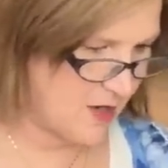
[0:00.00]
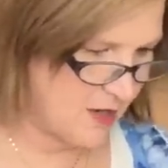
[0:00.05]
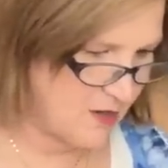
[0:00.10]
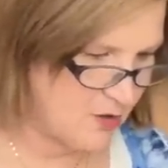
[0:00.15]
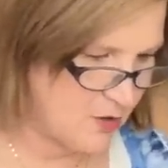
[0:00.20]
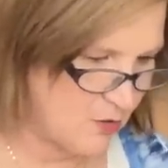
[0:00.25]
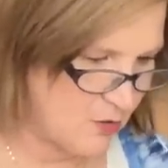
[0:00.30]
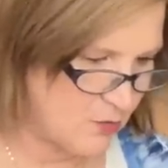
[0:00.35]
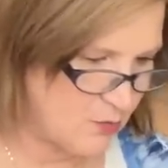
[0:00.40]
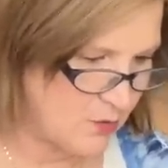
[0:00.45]
I
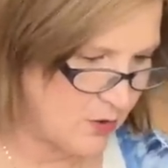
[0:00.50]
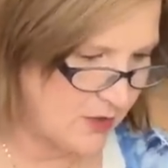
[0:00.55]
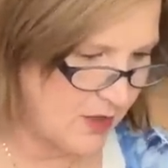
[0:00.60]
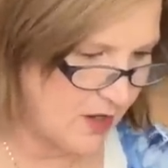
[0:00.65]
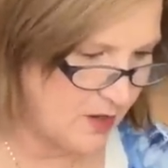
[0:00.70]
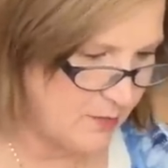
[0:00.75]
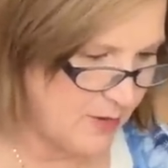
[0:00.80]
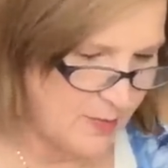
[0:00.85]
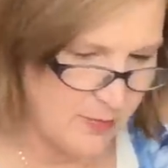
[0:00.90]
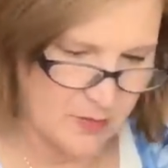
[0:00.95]
know a lot
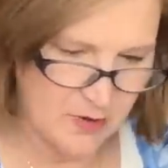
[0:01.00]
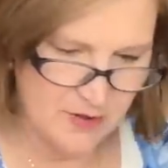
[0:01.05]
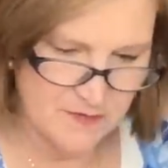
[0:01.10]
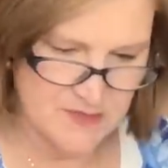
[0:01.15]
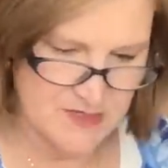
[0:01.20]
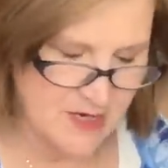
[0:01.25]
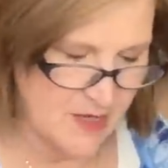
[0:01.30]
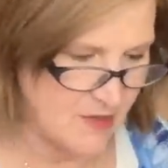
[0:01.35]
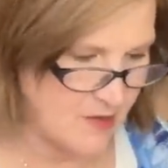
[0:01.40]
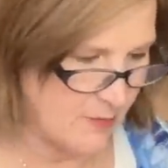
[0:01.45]
of people have
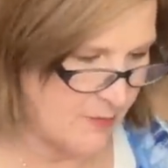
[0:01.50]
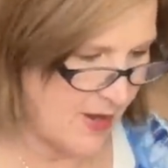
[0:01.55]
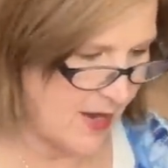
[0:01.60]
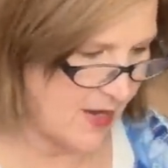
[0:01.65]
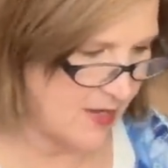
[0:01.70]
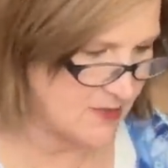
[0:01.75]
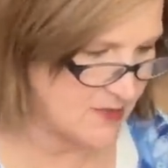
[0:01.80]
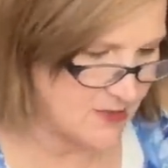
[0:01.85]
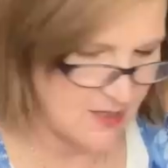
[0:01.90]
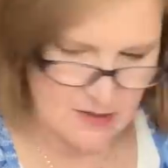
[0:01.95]
said in the
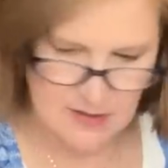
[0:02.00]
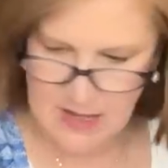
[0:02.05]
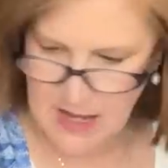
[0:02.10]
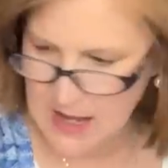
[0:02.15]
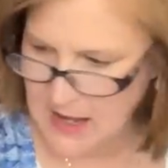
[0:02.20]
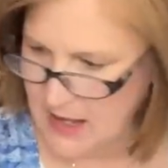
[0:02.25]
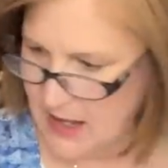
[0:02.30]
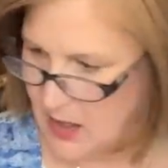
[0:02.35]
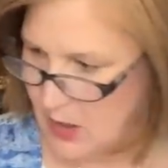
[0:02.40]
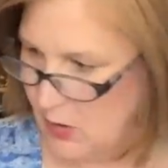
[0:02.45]
past that that
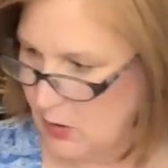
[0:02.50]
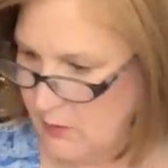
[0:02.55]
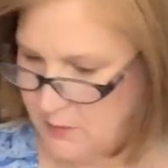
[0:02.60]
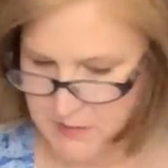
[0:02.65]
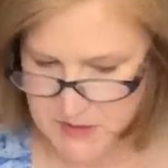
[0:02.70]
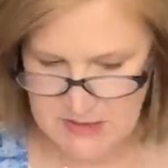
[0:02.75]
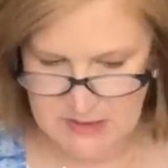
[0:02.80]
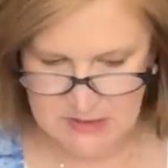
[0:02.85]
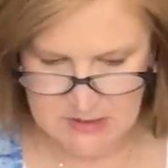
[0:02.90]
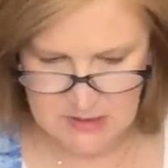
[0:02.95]

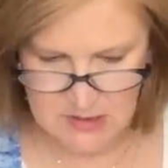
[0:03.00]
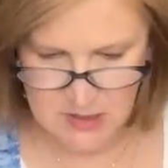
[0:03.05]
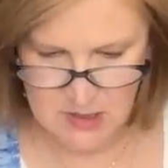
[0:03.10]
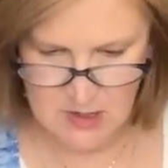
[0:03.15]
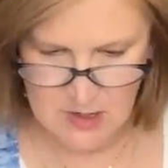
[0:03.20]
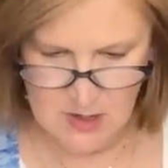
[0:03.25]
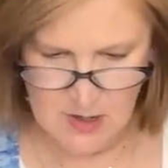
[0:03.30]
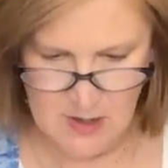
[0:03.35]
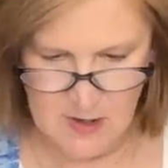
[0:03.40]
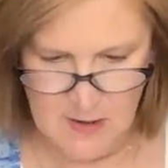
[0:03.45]
helps.
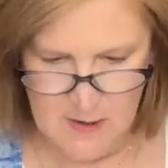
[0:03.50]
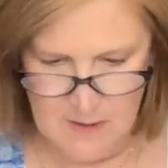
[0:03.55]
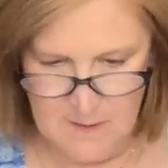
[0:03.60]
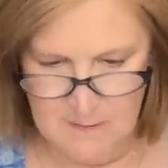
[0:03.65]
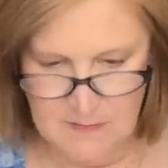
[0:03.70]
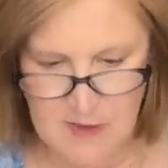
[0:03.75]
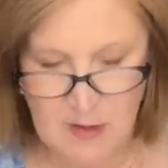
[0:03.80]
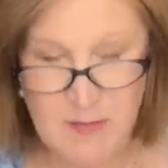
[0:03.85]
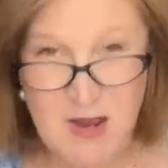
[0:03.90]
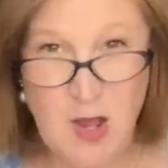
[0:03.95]

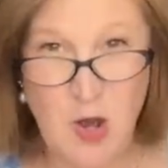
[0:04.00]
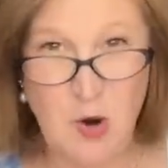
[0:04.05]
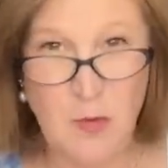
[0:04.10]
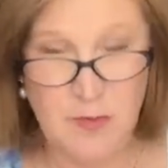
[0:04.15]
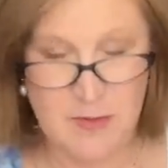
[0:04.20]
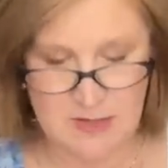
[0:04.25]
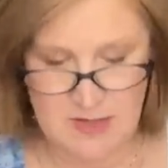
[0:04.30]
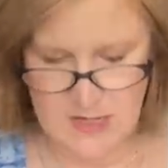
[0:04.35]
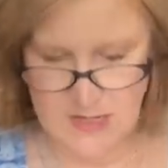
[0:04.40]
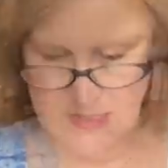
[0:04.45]
Let me
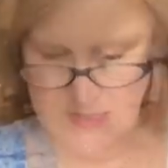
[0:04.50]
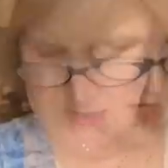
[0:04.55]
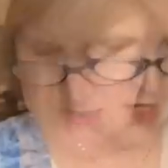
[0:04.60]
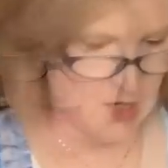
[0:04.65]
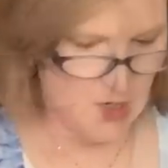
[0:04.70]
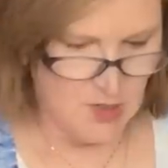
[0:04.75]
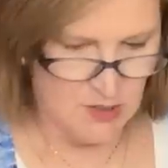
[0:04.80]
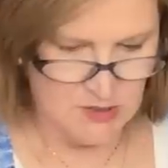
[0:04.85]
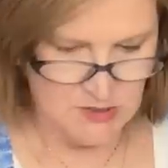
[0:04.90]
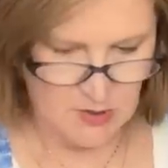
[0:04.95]
open this.
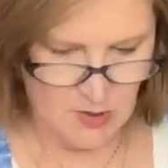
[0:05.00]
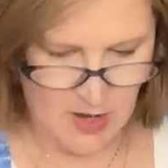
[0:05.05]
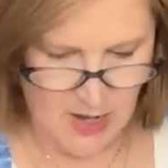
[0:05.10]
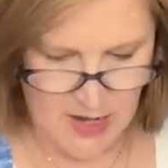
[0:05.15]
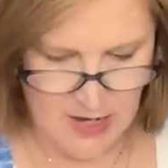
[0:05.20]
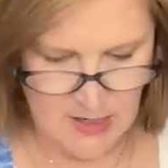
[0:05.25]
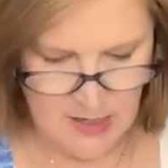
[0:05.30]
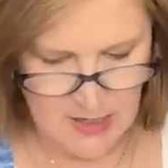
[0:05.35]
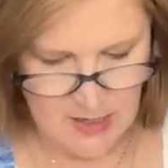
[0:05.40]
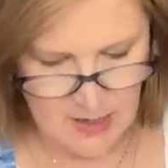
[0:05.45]
So I
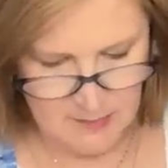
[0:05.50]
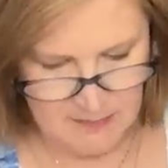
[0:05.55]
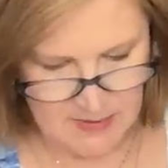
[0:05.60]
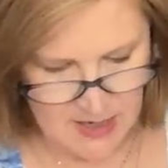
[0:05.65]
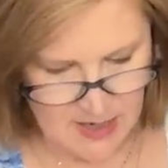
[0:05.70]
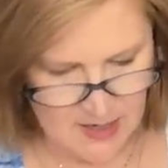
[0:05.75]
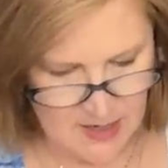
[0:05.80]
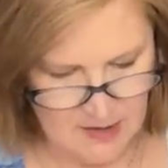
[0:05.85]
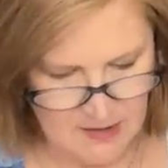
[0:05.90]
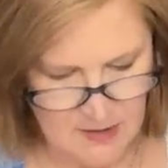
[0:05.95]
ended up
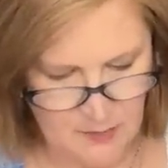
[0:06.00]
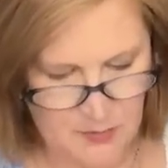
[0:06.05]
getting the